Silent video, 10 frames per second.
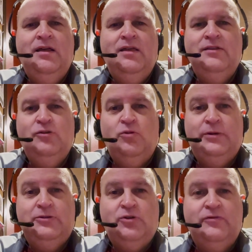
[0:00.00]
they all
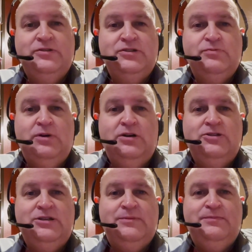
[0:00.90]
went over to
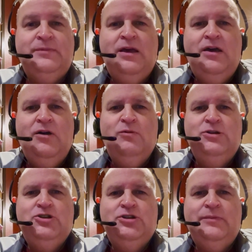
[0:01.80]
Smarty,
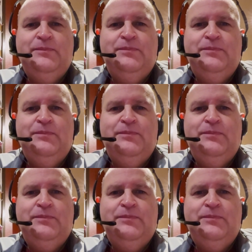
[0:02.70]
which